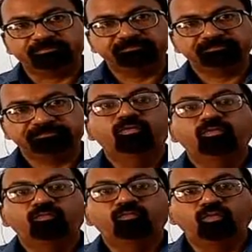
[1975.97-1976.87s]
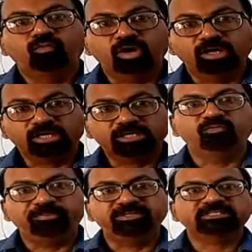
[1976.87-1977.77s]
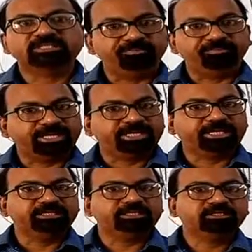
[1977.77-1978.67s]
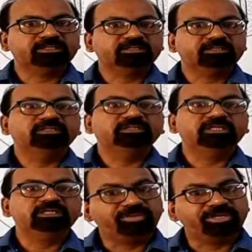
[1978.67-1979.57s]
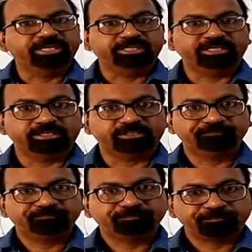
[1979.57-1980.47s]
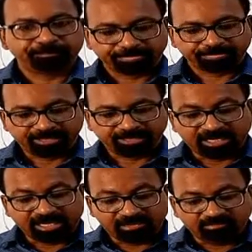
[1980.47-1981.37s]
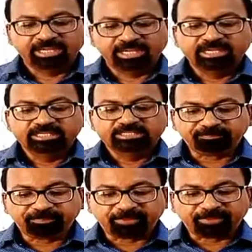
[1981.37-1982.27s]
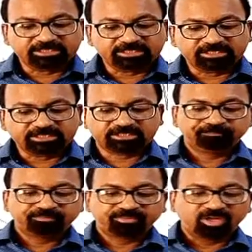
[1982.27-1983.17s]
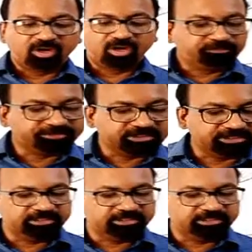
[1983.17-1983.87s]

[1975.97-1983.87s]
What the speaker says: Water vapors are making the humidity level. Some parts of the earth